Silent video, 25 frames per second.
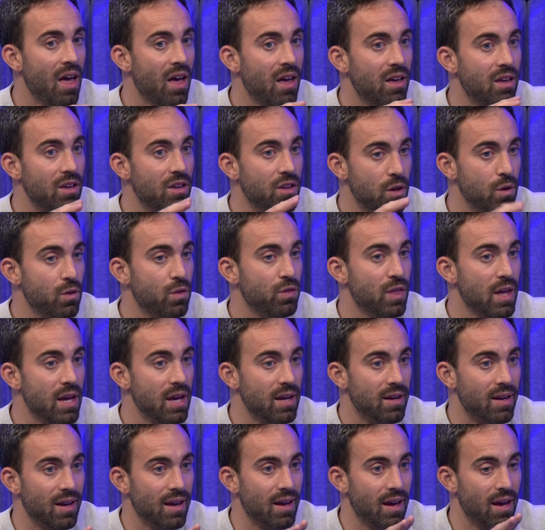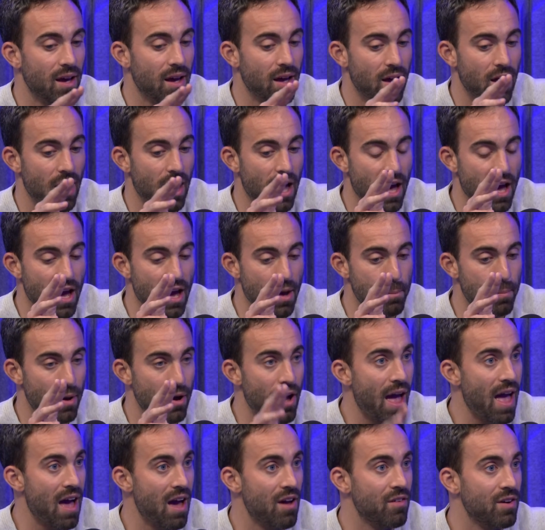you think
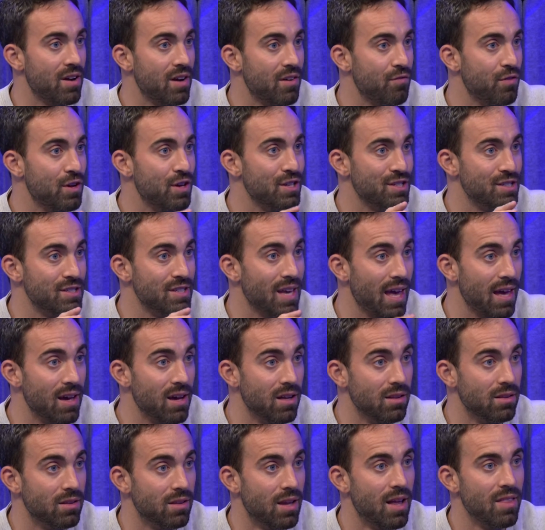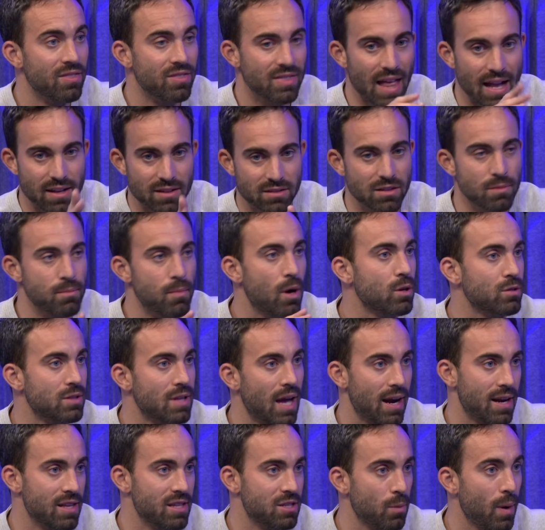Pereira versus Hill, that's the most
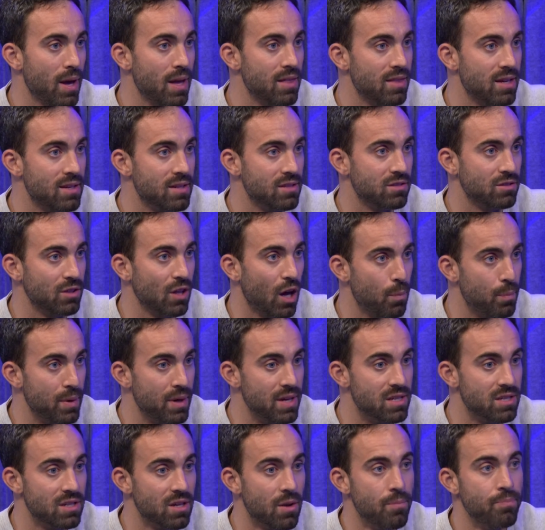likely to end in a stoppage.